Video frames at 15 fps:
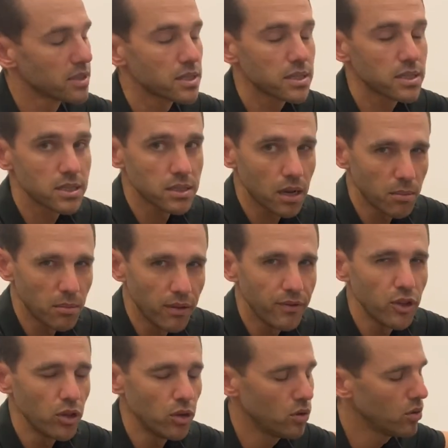Some of
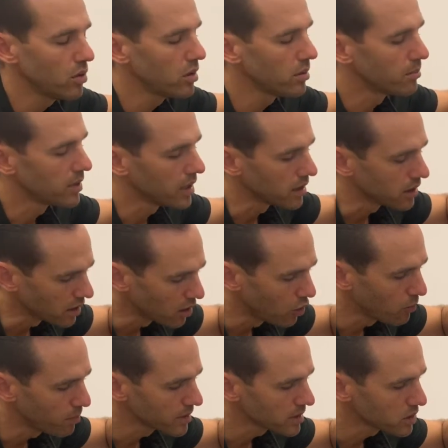you in the
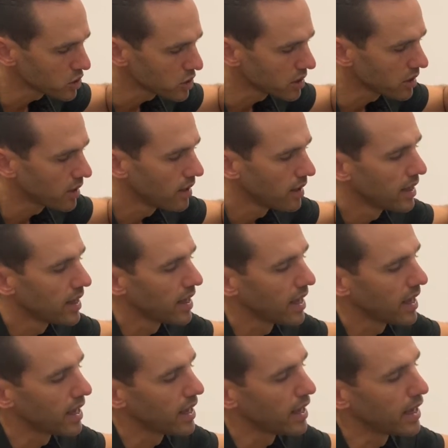low position,
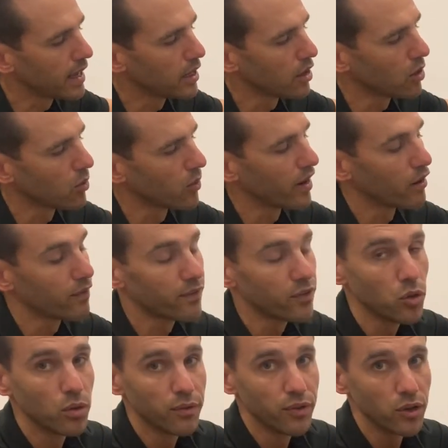and a rare
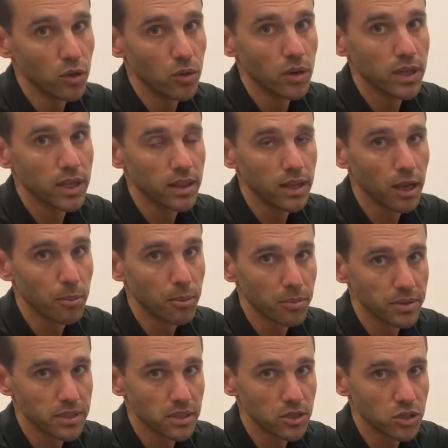few of you in the upper
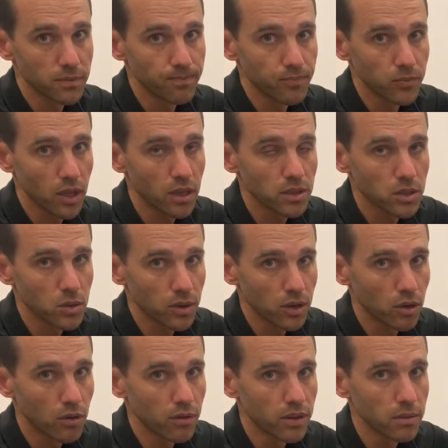position. Okay, so we're
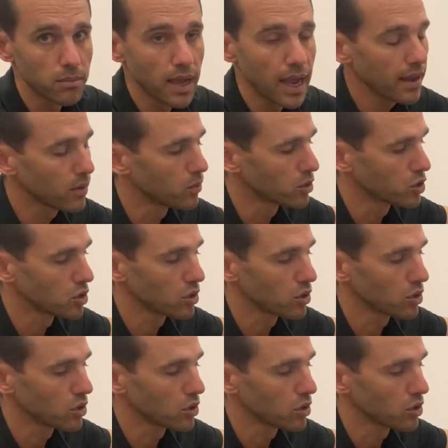going to go over to the mat and we'll show